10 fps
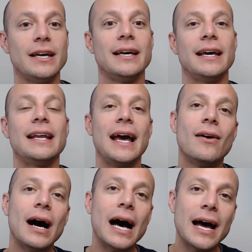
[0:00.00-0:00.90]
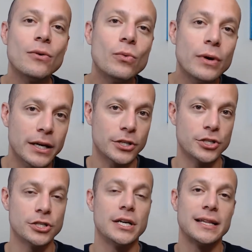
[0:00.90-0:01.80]
and how I
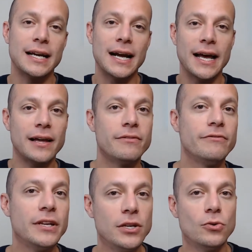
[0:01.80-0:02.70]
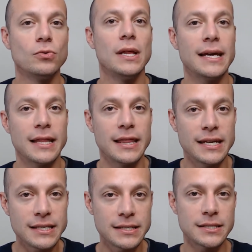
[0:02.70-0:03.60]
wish that I had a video like
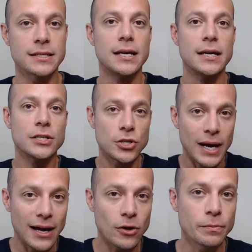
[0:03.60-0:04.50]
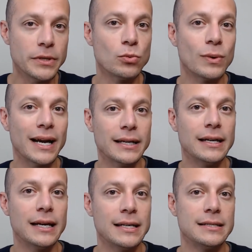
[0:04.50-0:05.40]
this to help me
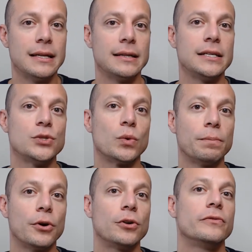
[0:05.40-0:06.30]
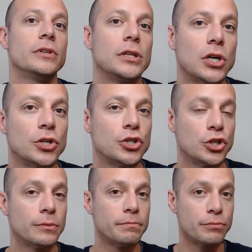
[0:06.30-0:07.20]
recognize that these were part of a
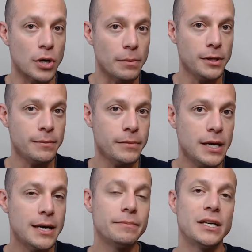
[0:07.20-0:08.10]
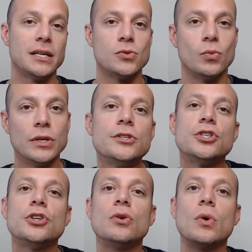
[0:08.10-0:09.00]
larger problem. Because once
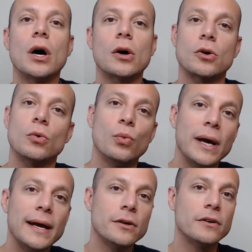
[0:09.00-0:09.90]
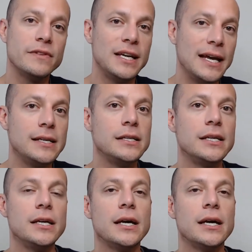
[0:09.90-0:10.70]
you are aware of the ADD,